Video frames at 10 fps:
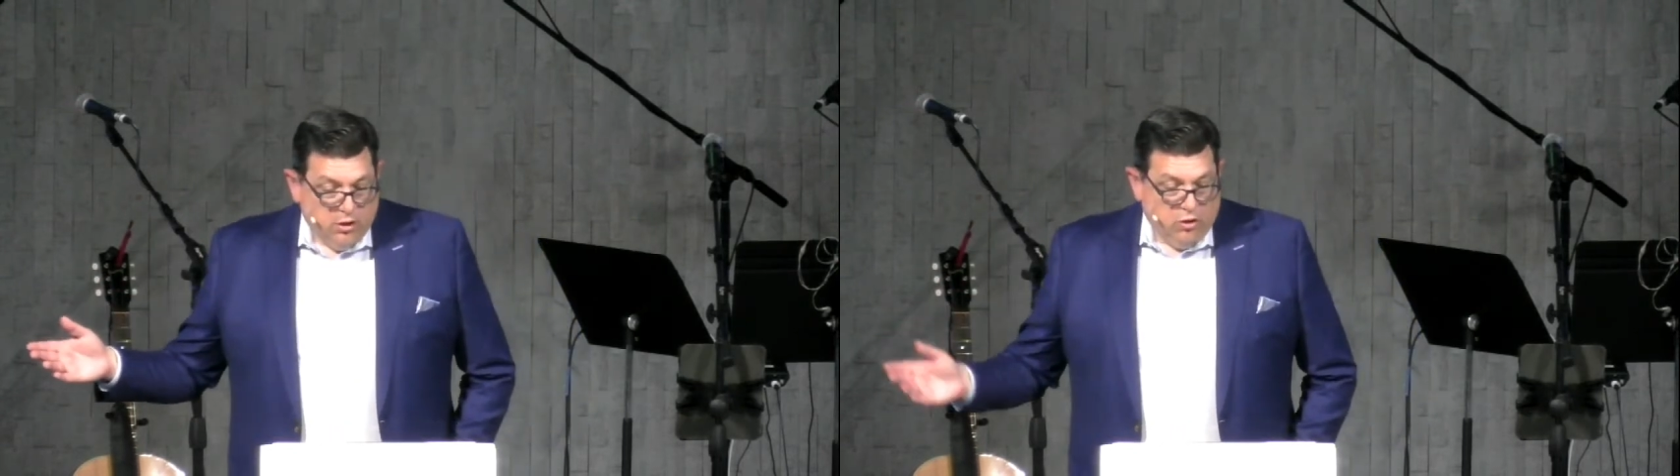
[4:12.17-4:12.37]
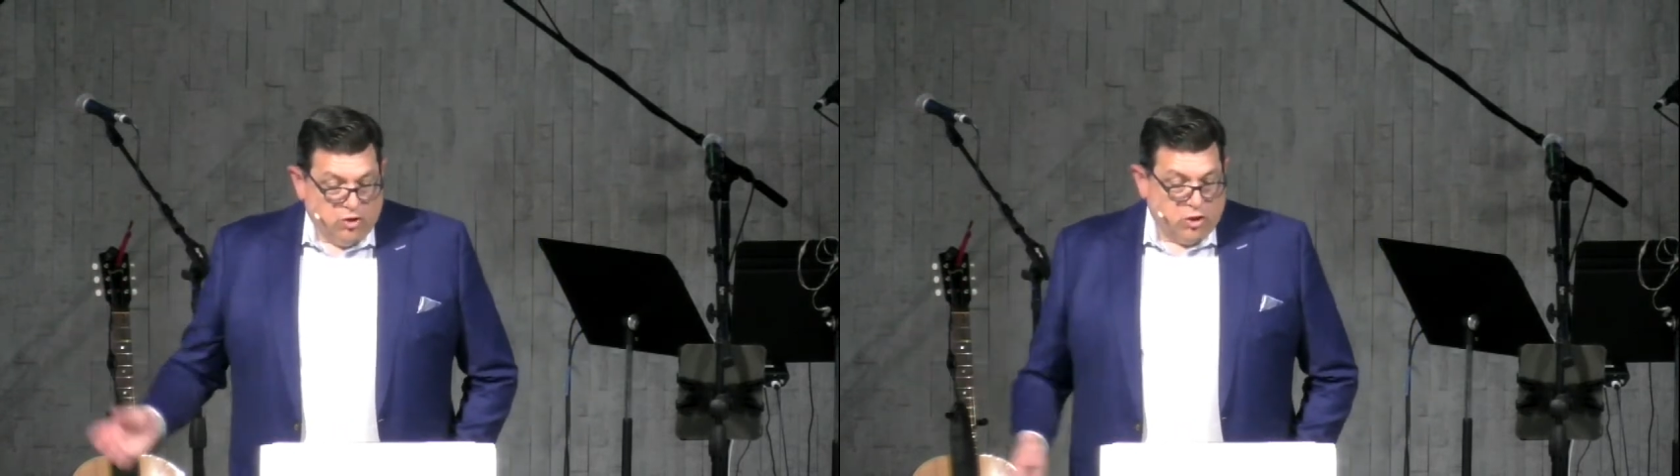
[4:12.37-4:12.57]

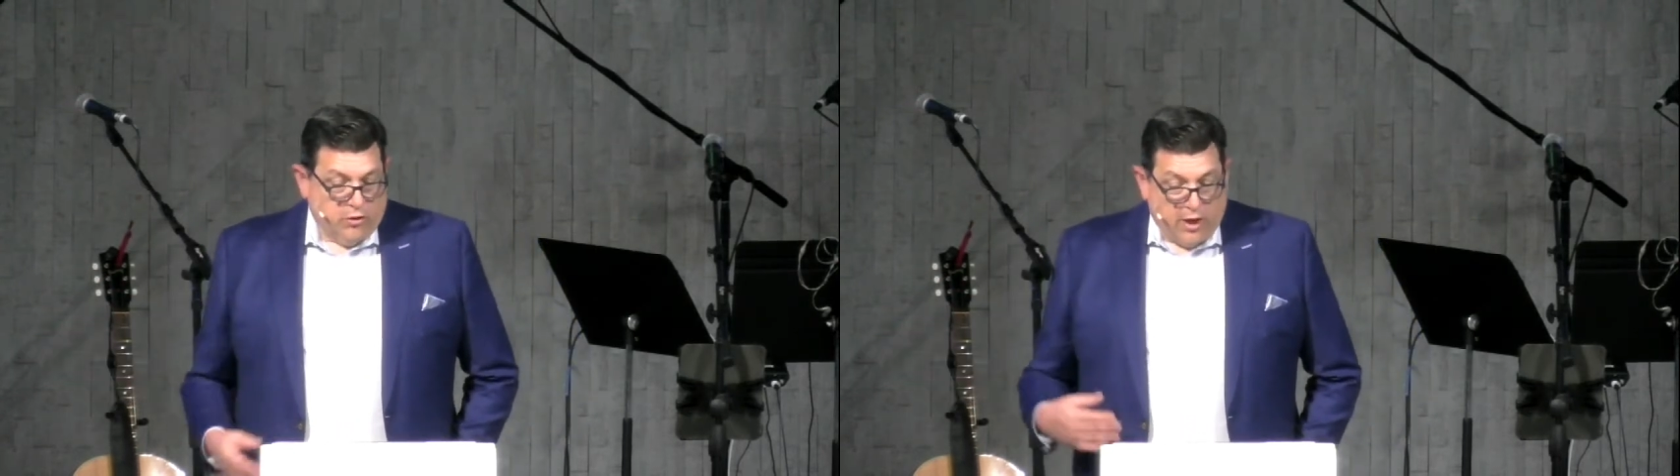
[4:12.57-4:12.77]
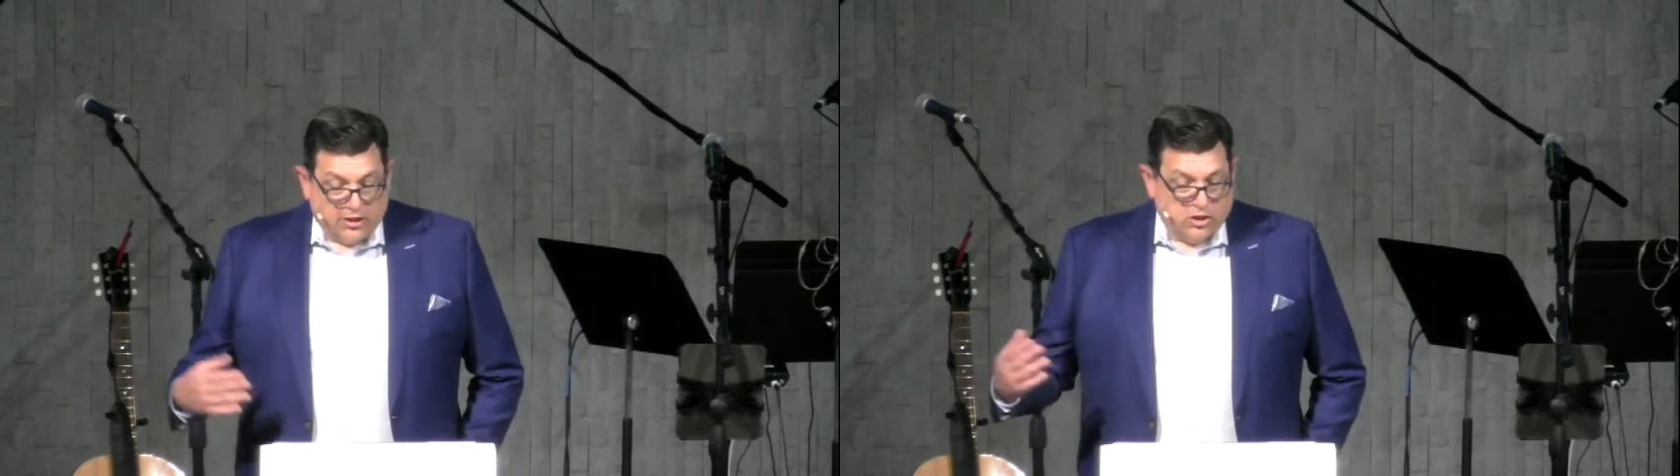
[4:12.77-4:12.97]
You
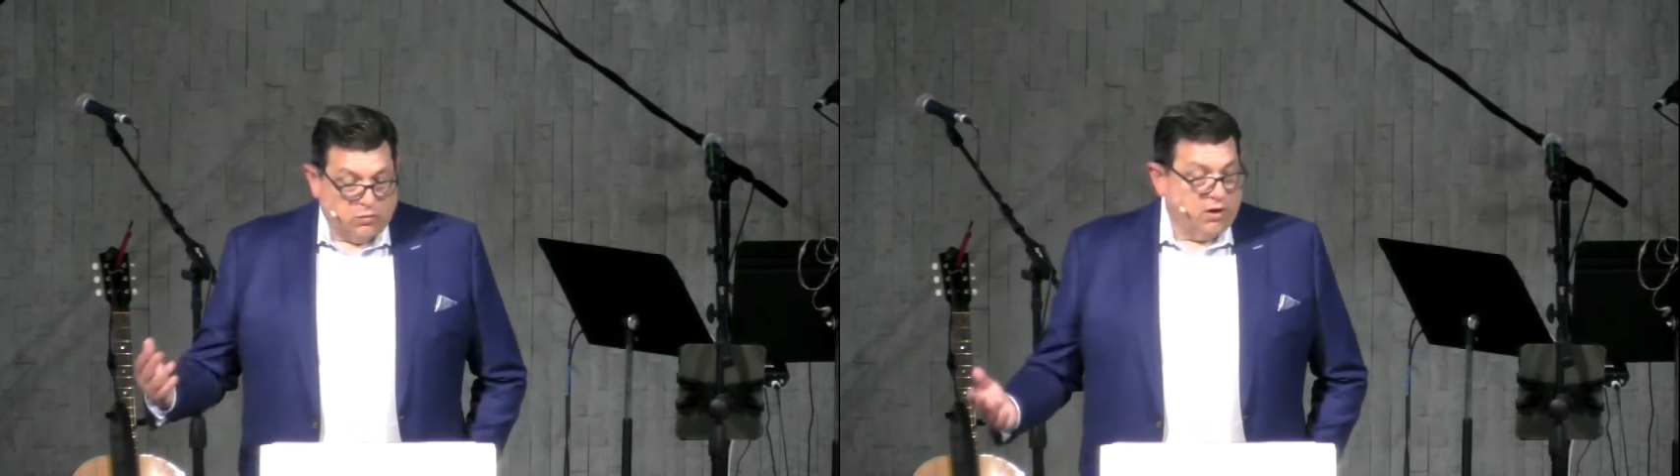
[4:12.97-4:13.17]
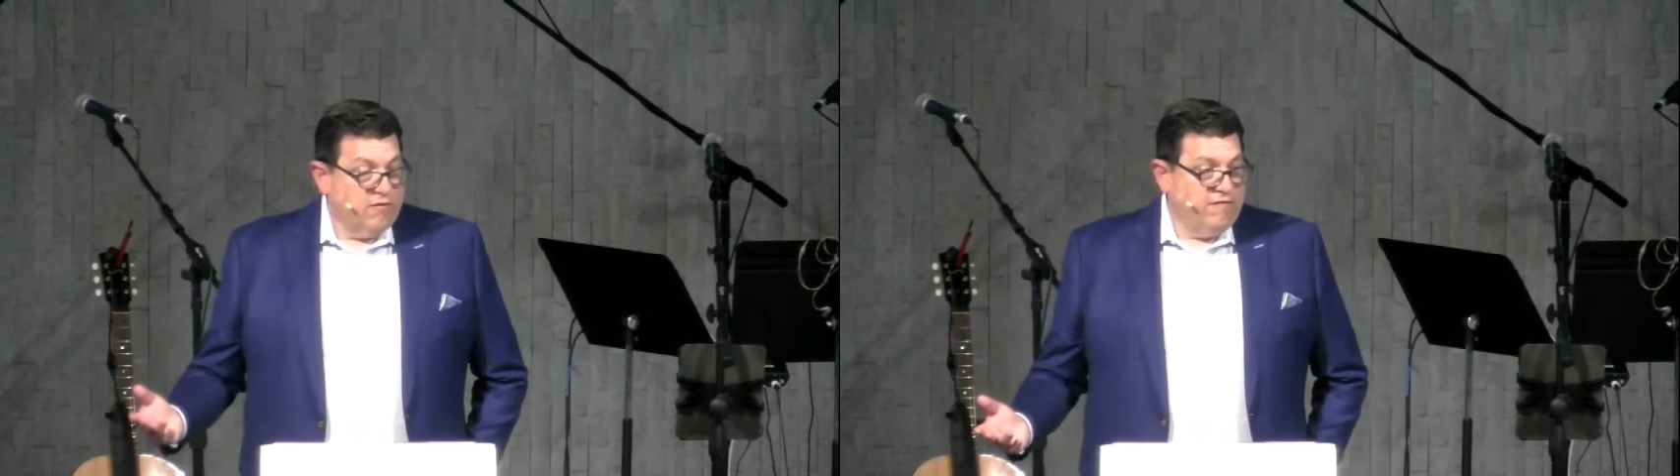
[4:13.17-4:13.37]
shall not
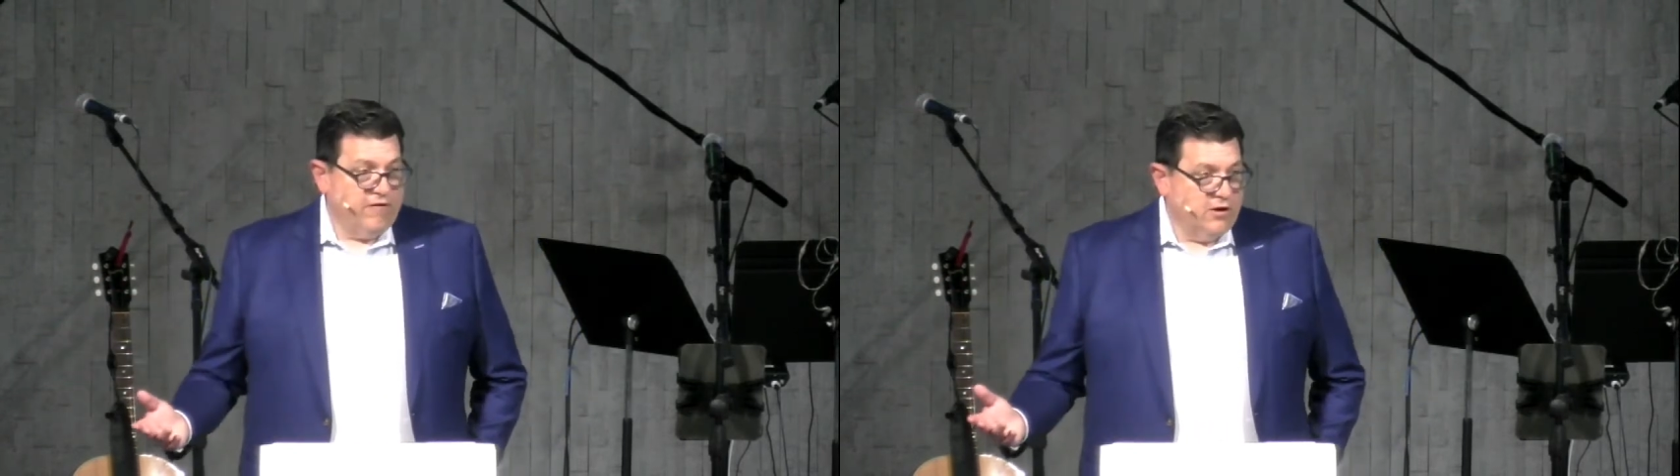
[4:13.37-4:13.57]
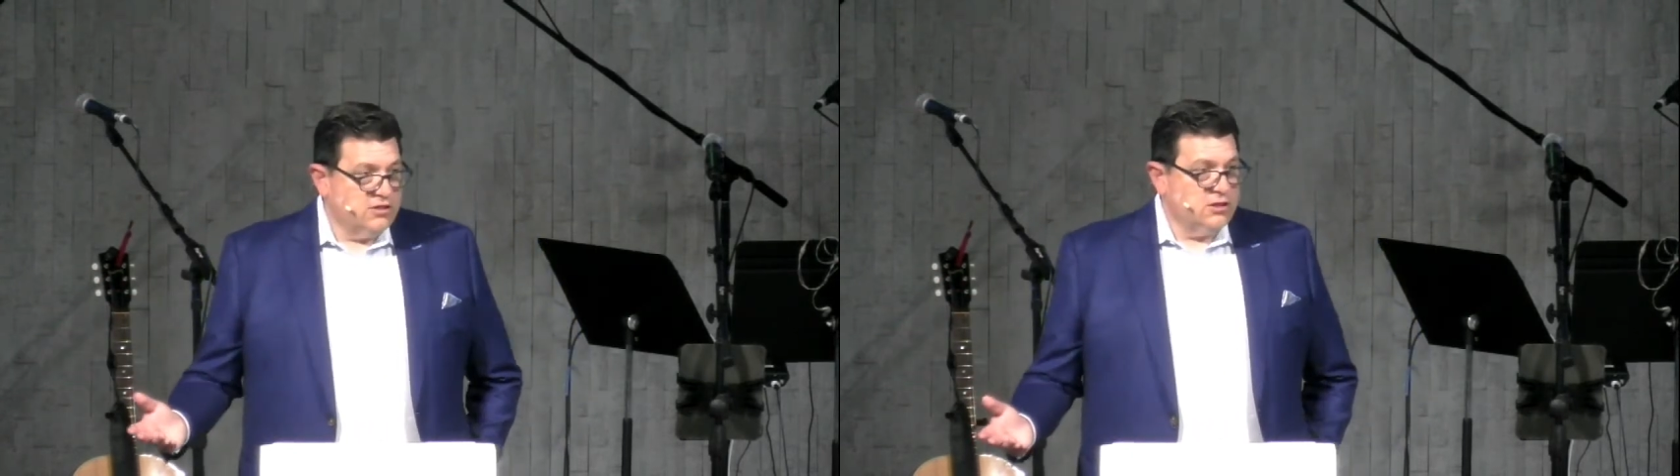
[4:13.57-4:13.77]
swear
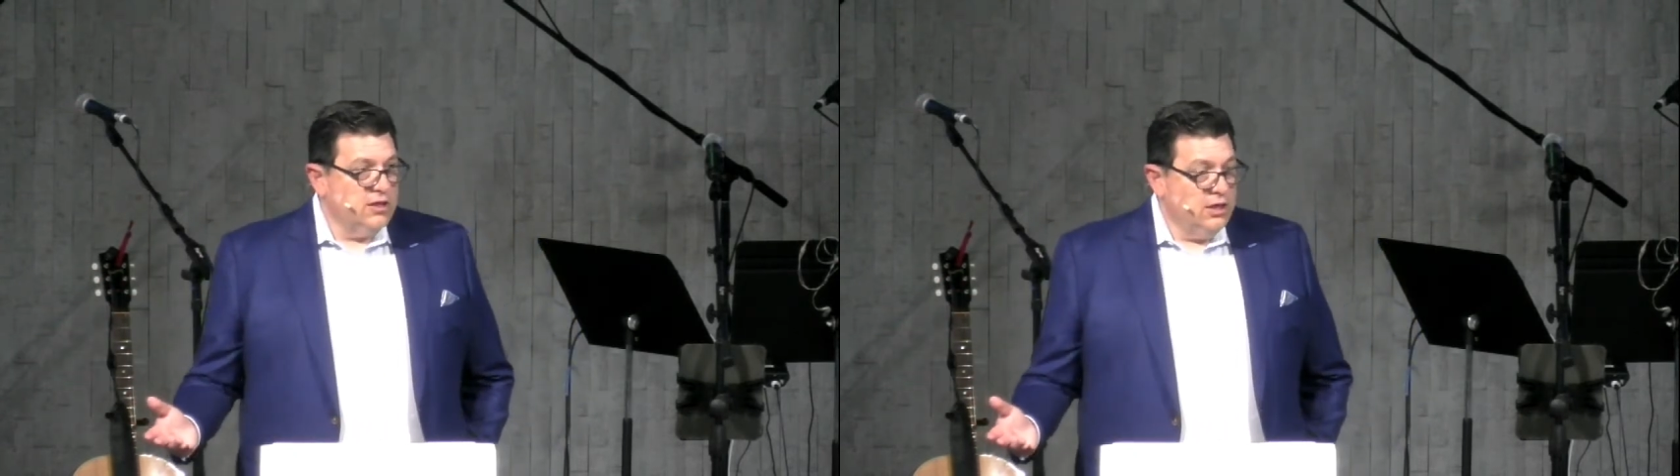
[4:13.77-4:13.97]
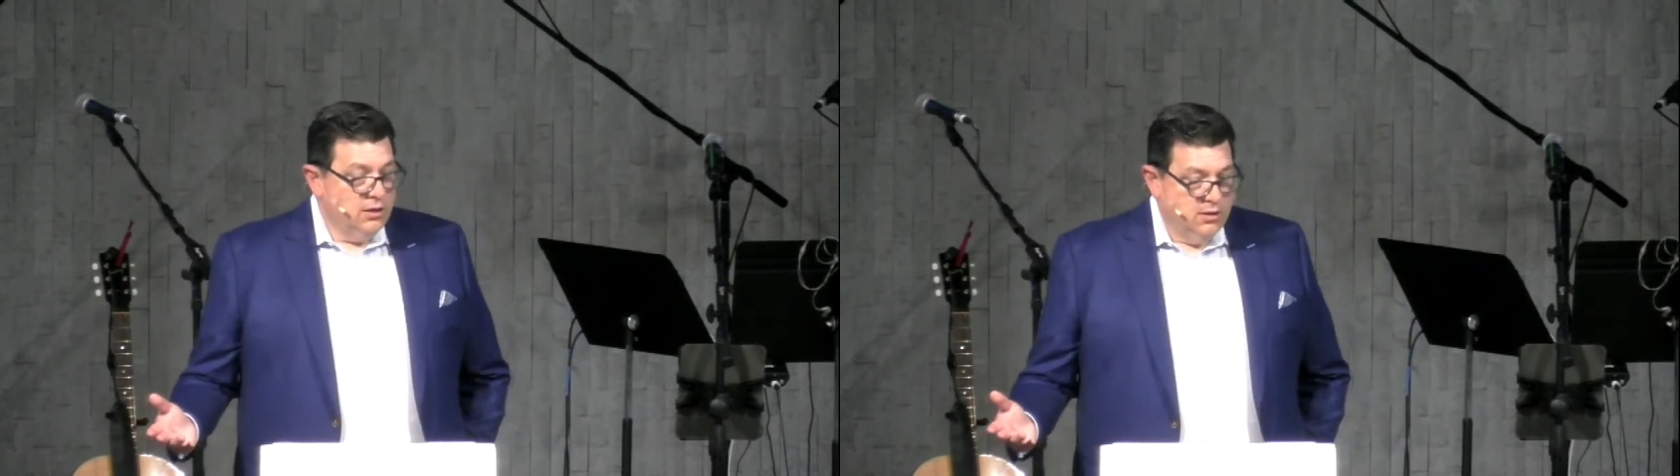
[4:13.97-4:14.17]

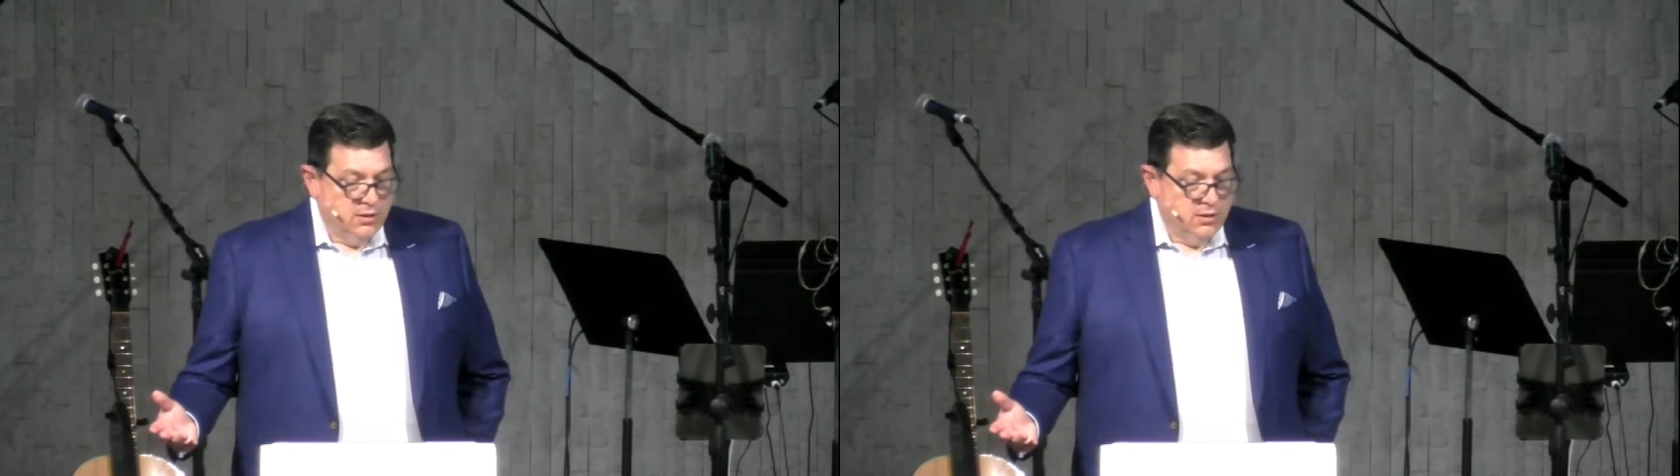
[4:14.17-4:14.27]
falsely,